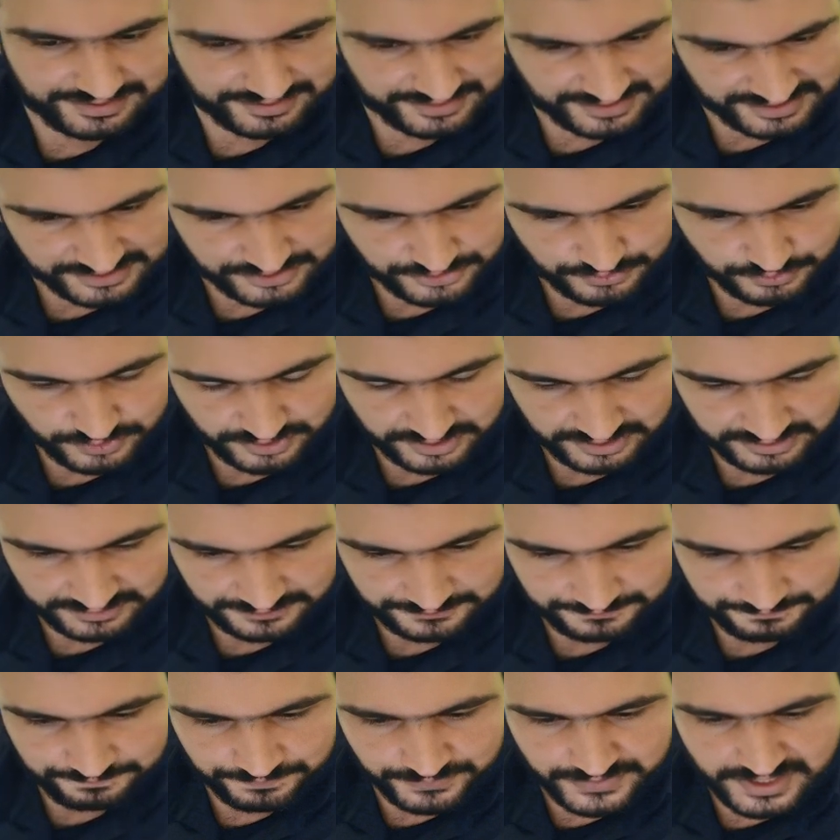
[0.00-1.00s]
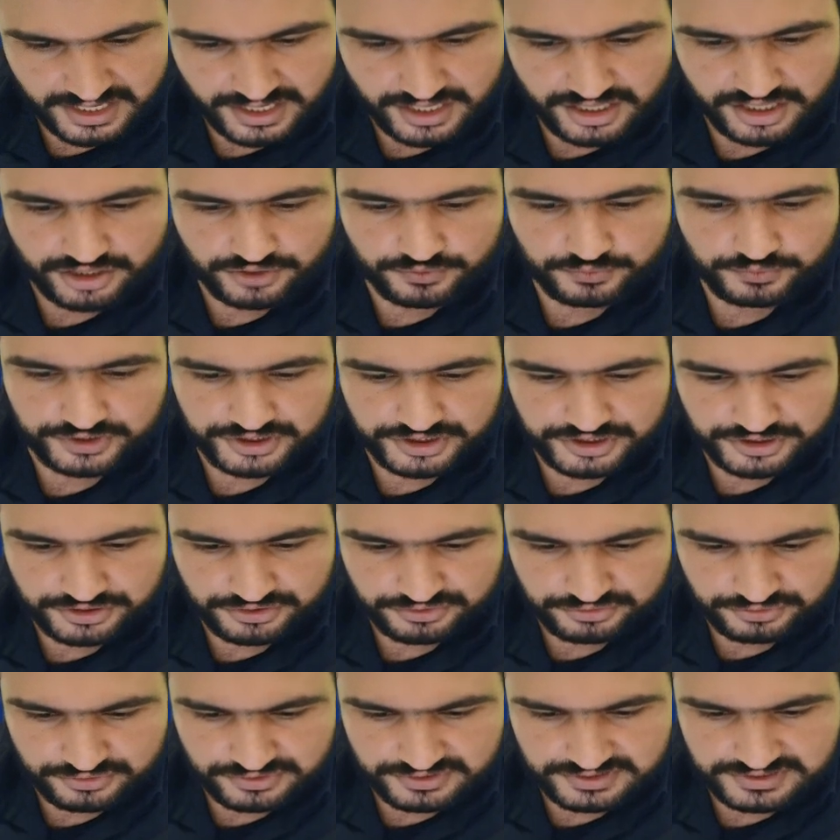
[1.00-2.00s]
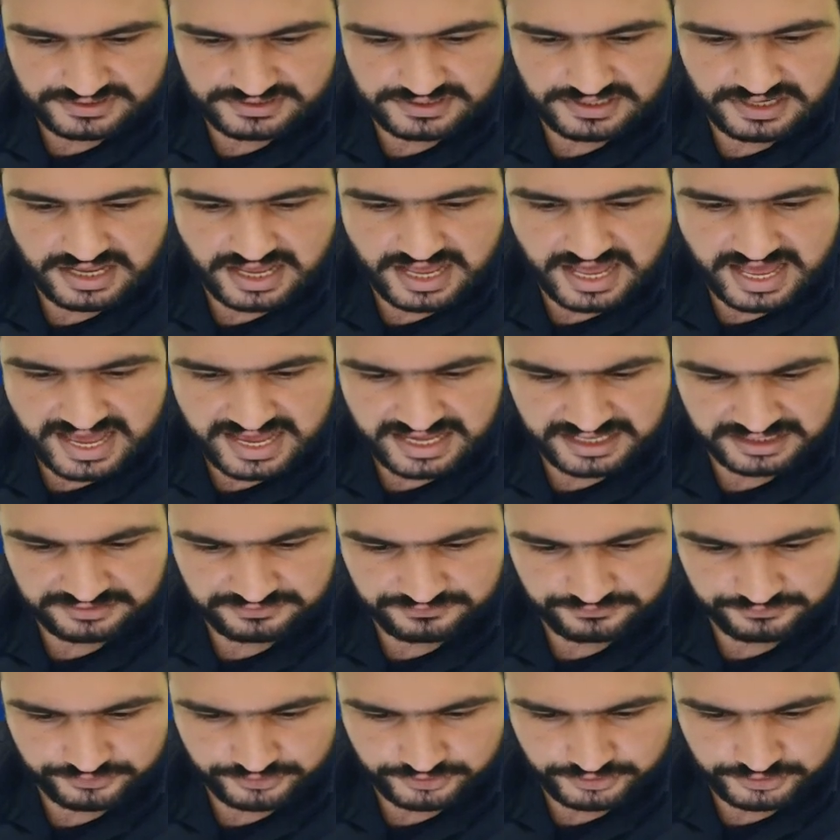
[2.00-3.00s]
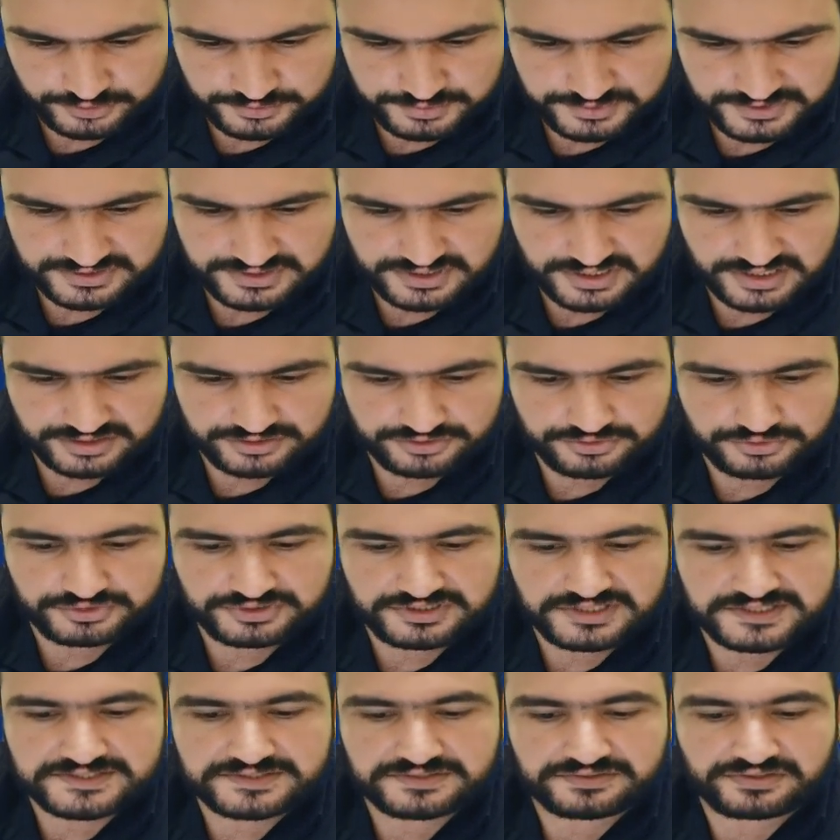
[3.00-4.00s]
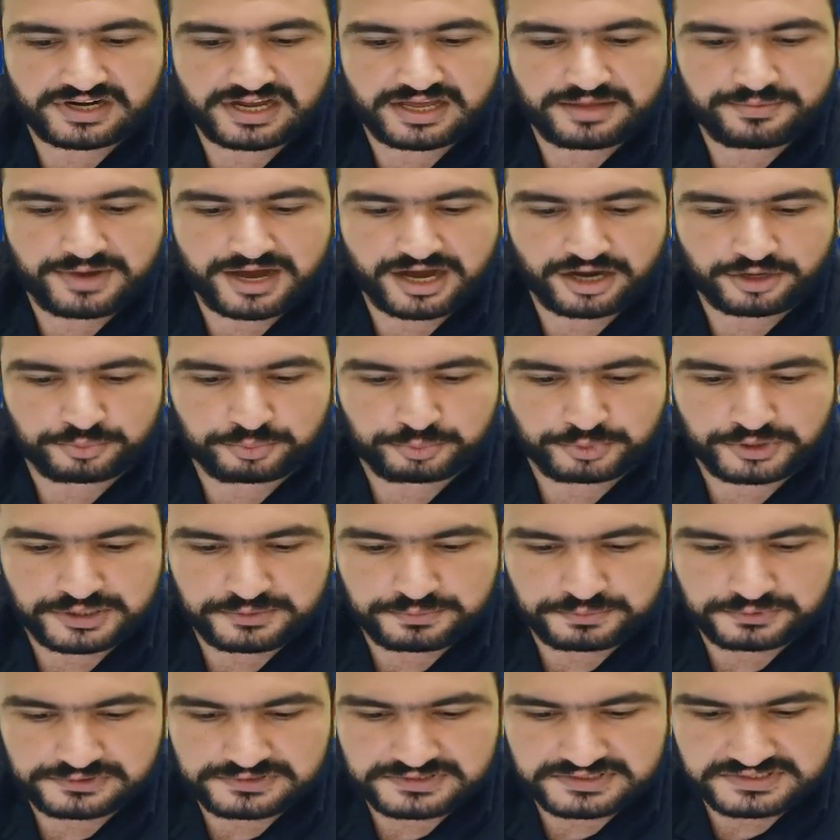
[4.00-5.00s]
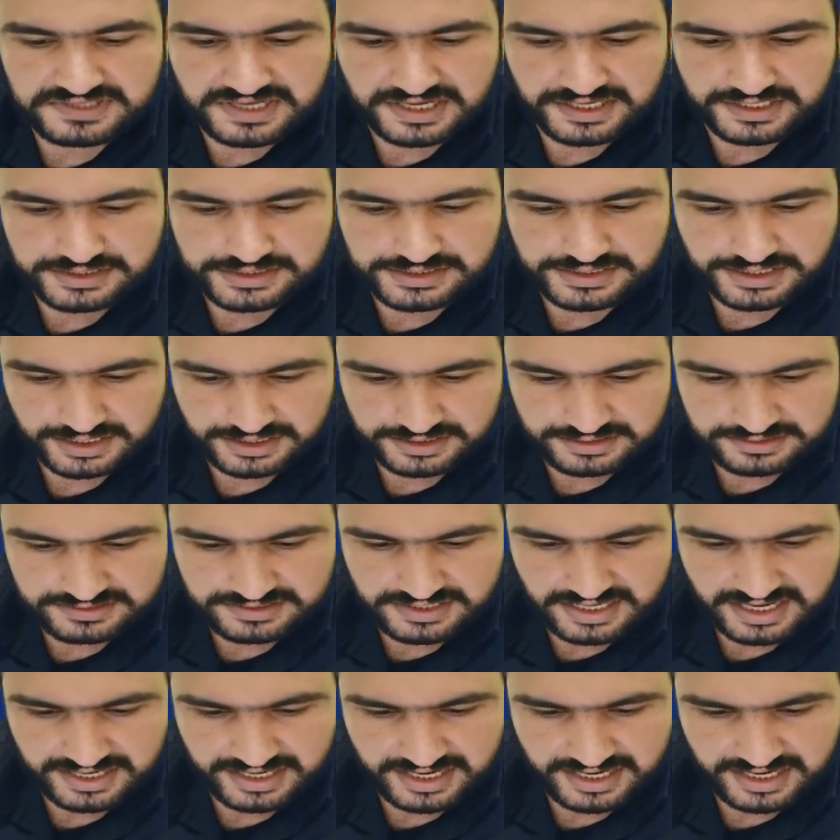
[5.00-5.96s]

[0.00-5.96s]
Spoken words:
Next one, we use adverbs to describe how people say things